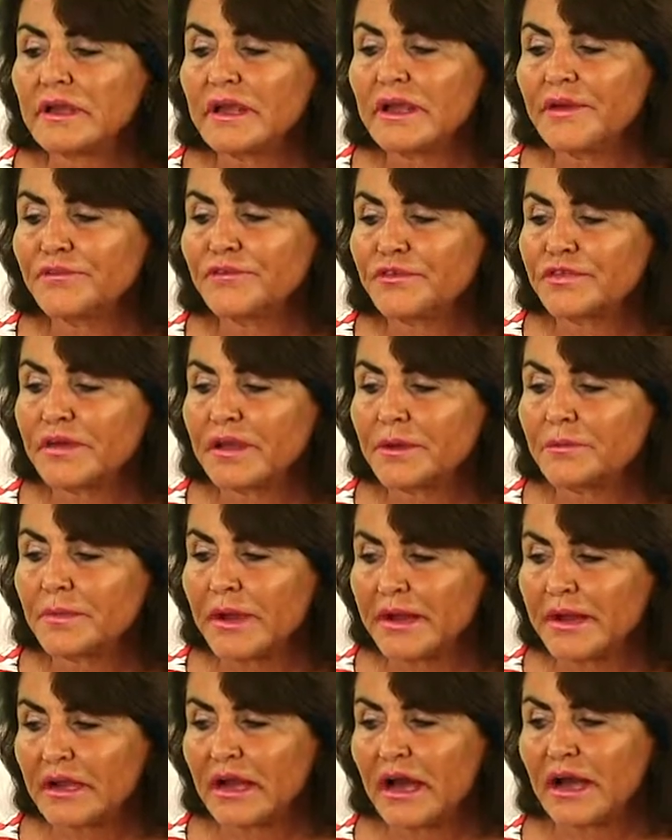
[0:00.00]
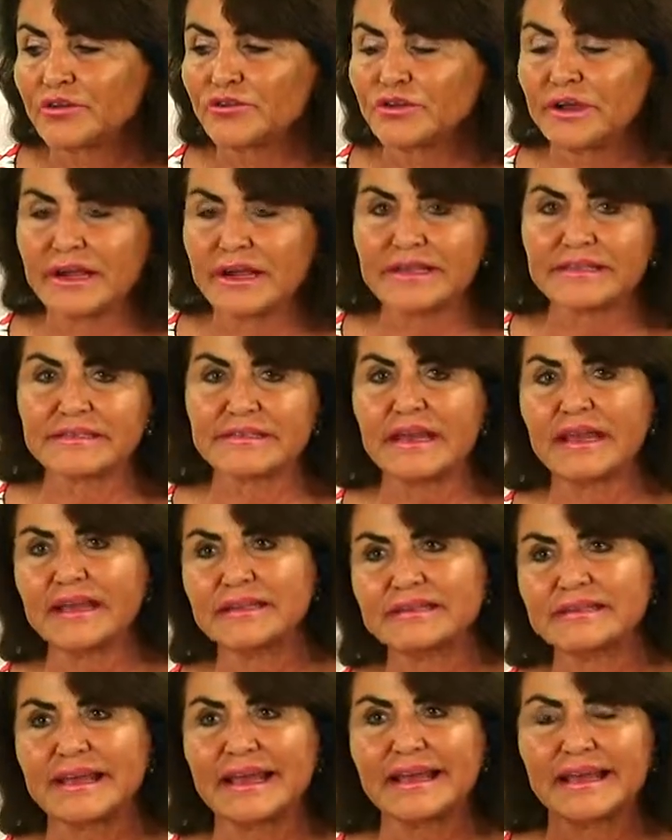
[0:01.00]
If you think of mitochondria, it's,
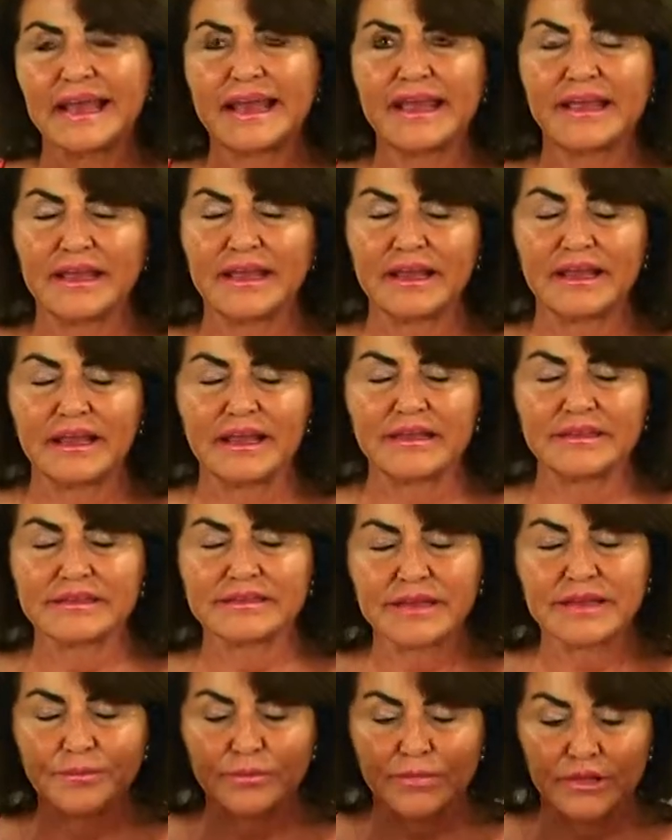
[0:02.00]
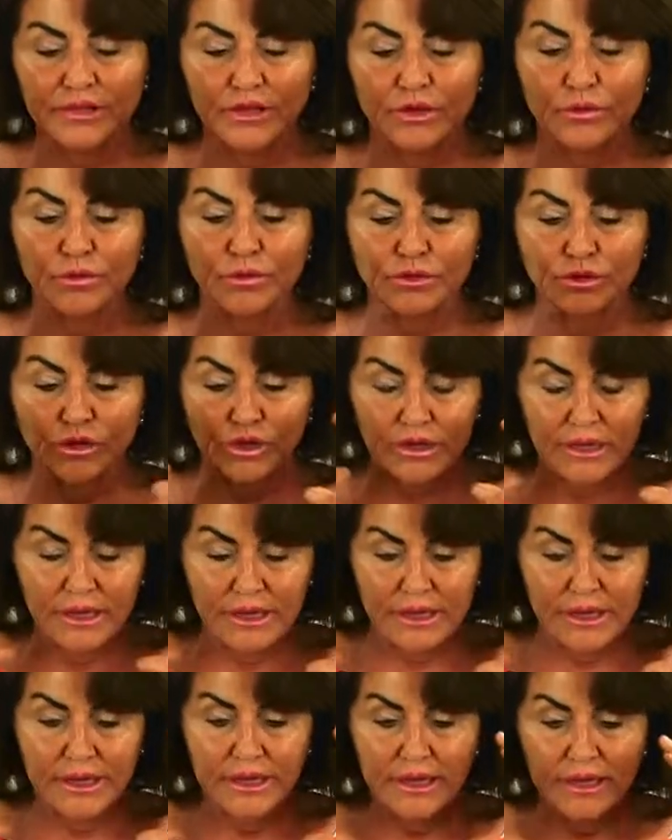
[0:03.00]
it's like a something that you would look
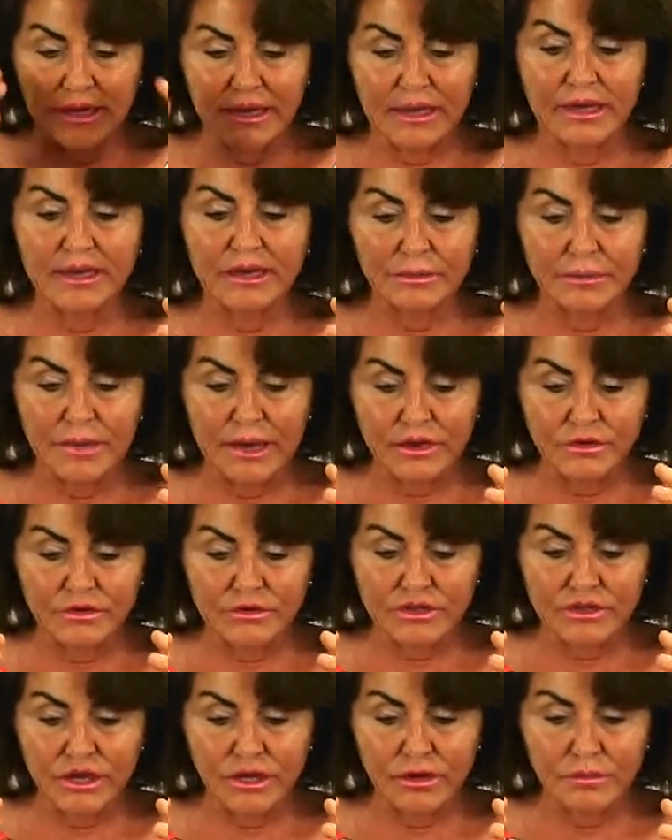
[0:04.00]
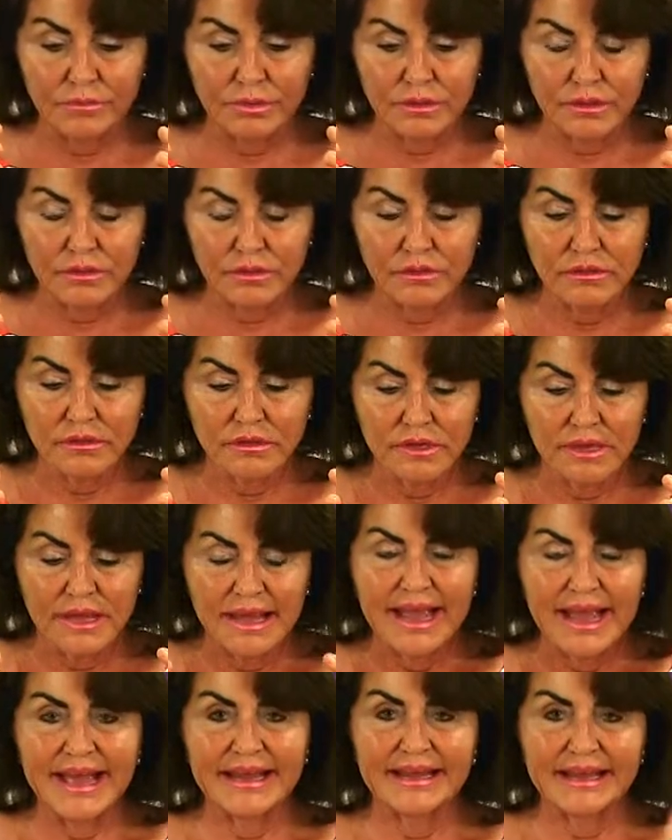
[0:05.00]
in a microscope,
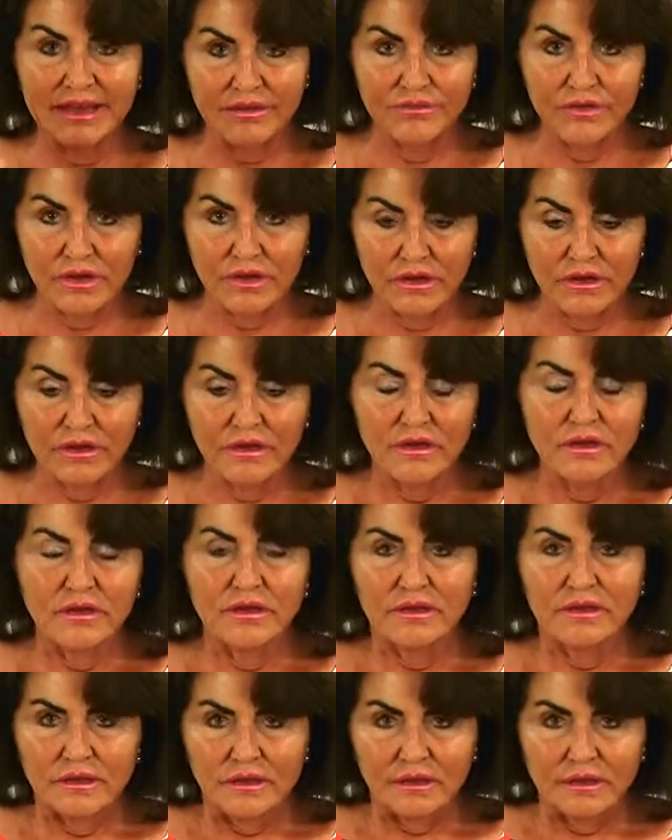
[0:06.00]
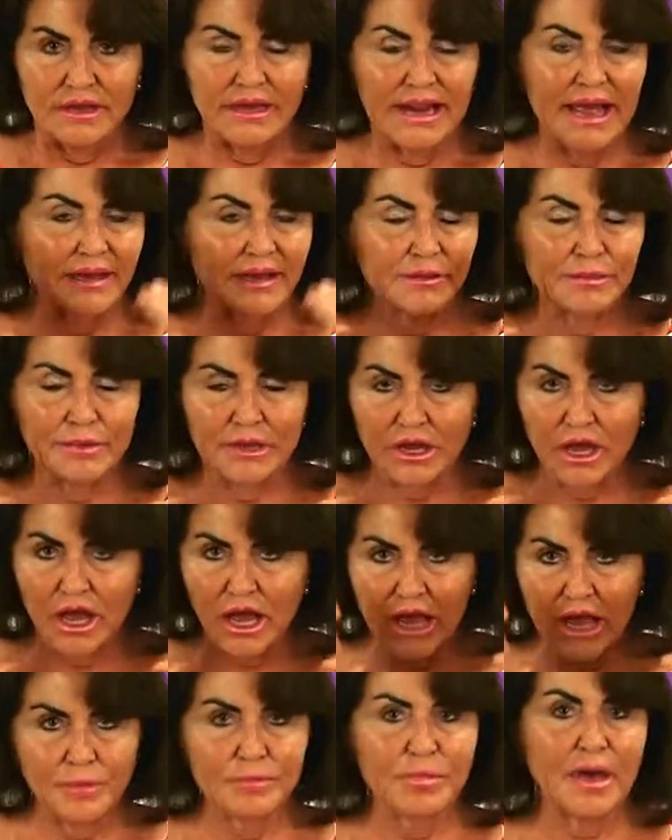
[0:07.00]
and even it had to be a
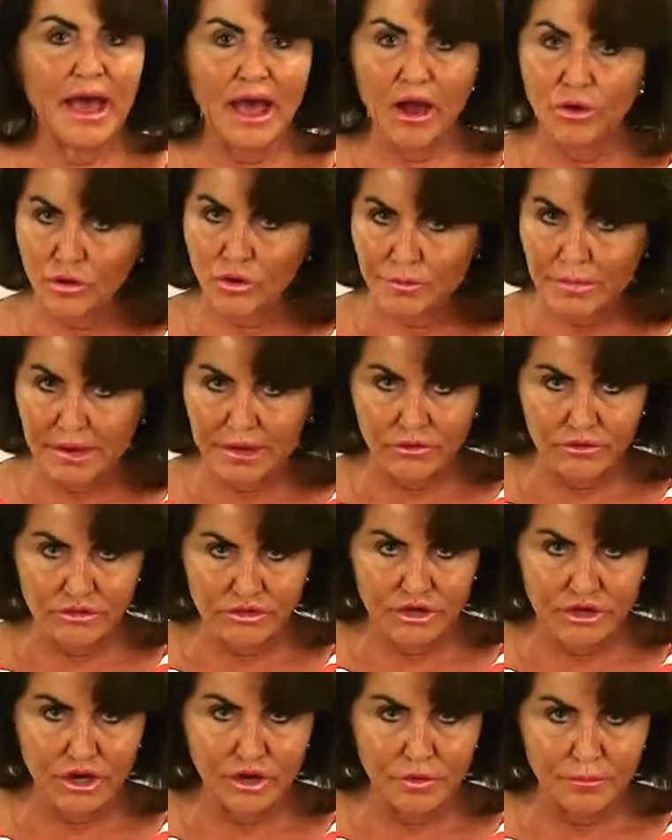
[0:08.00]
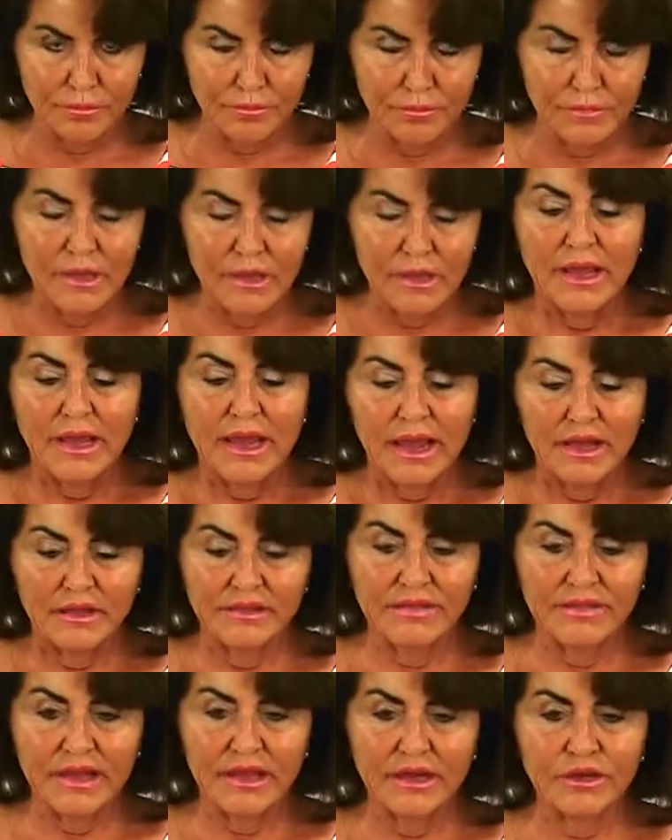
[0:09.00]
high-powered microscope,
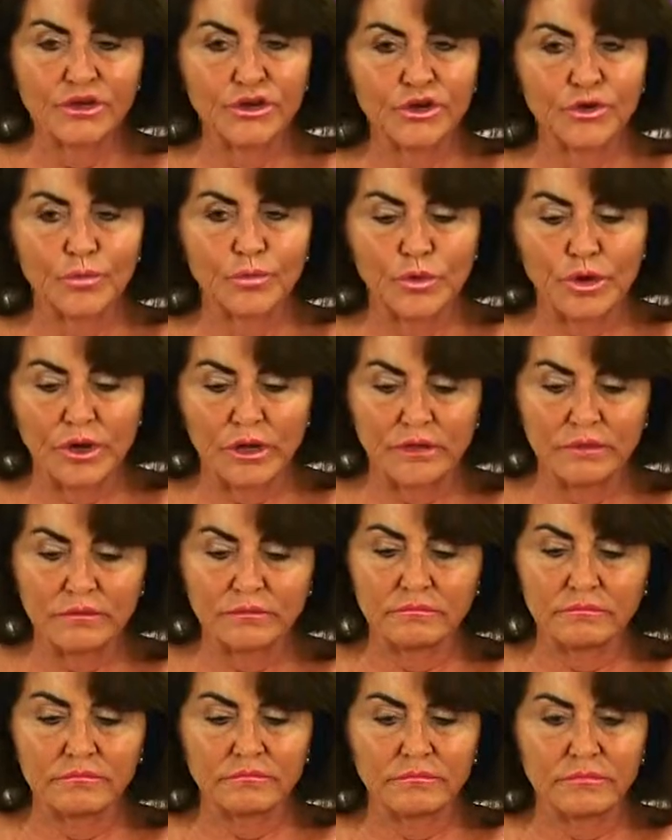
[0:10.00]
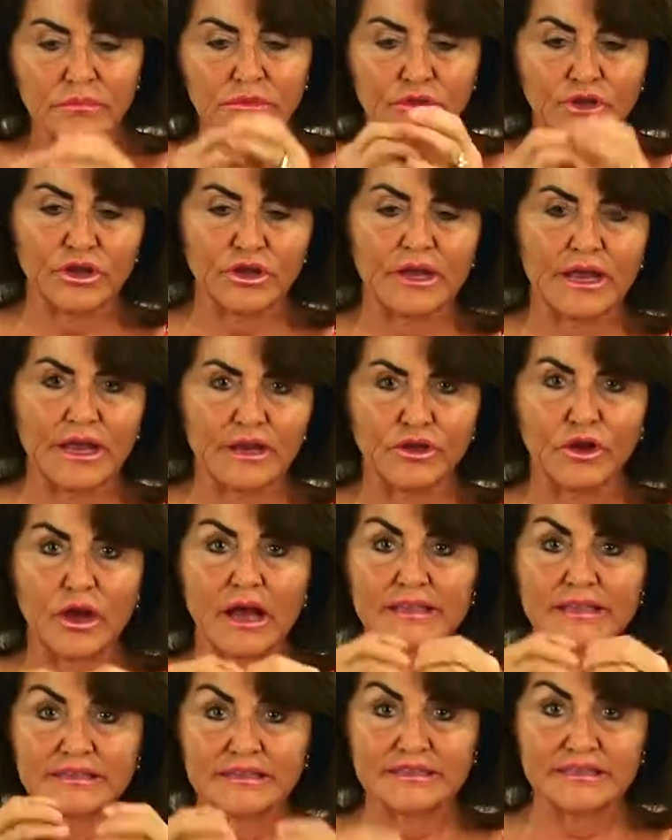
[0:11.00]
and then you would look at
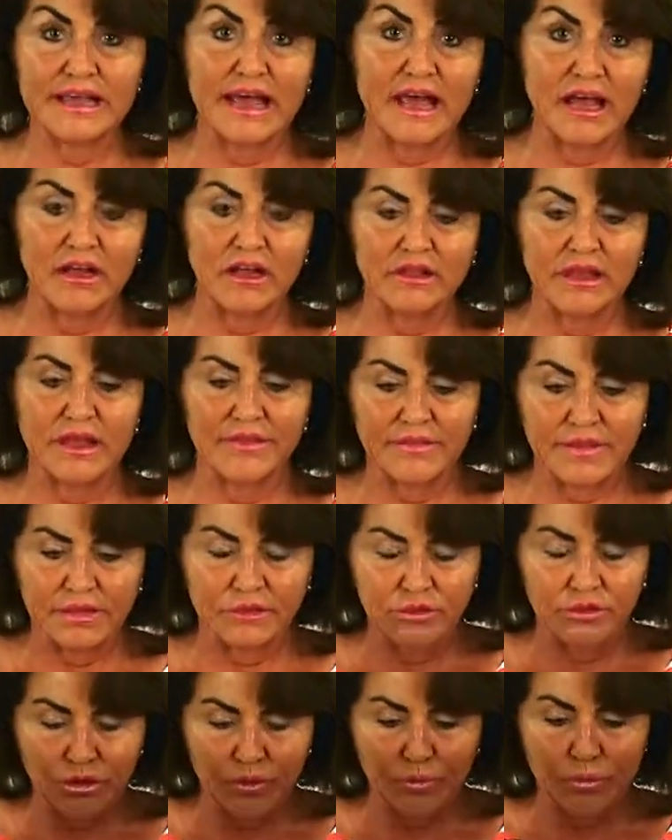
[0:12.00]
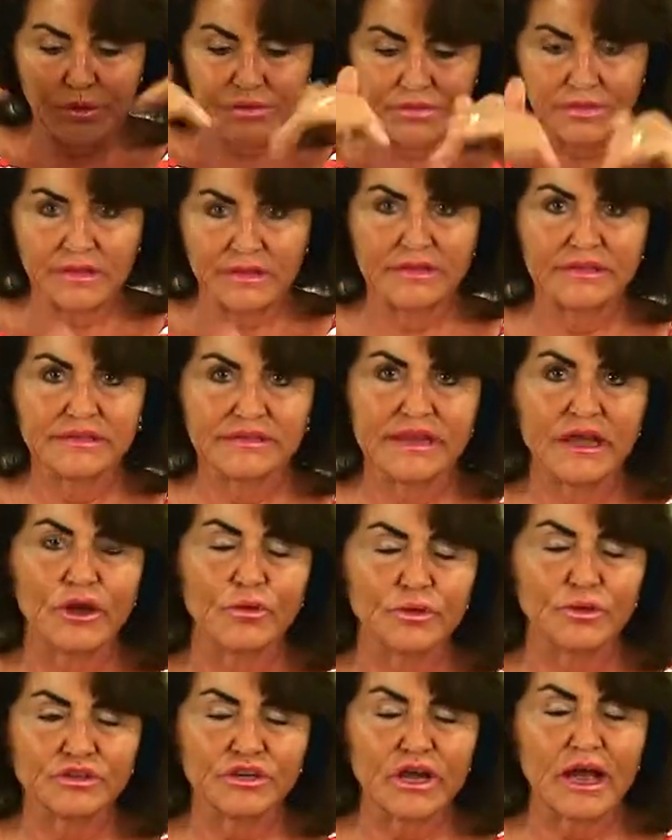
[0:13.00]
a cell and then look within the
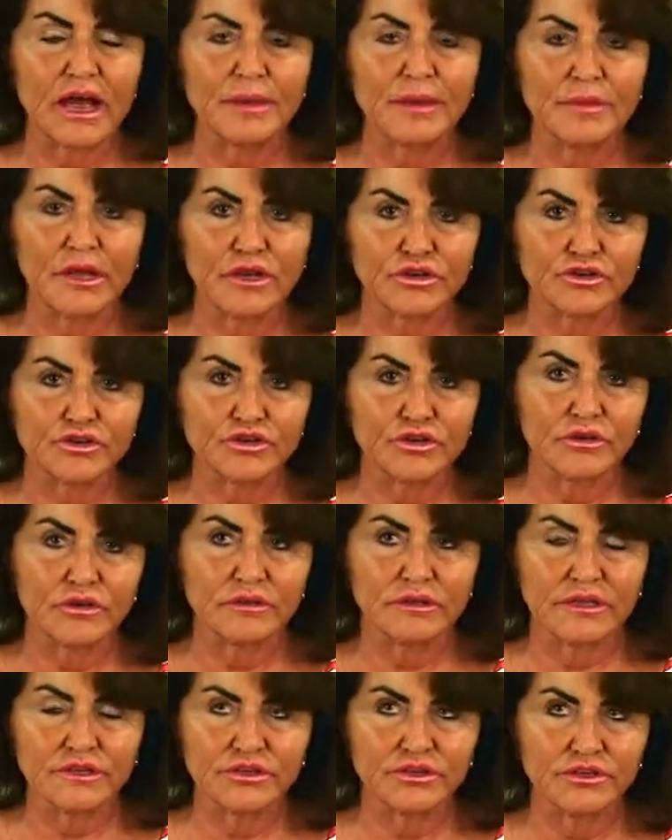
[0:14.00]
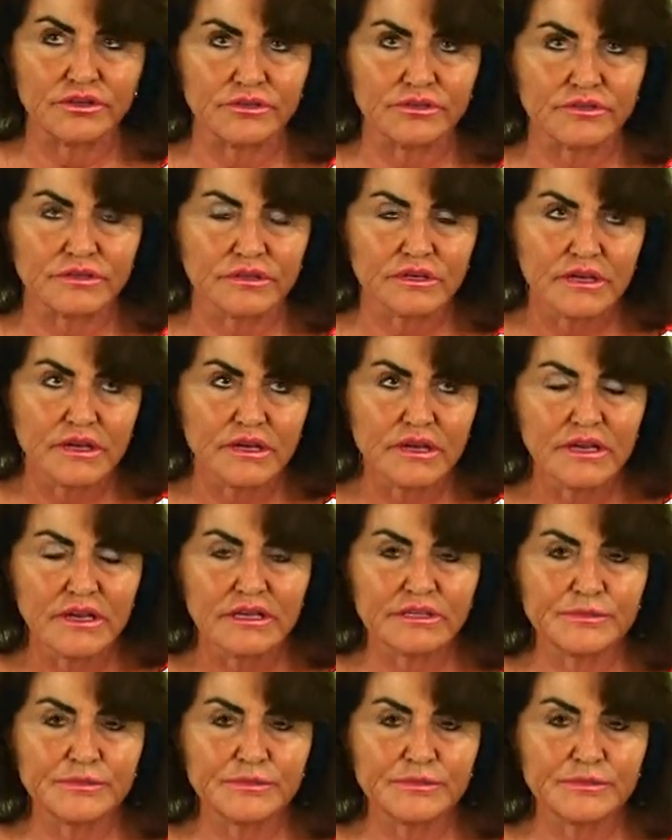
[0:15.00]
cell, which I'm not sure, unless you use a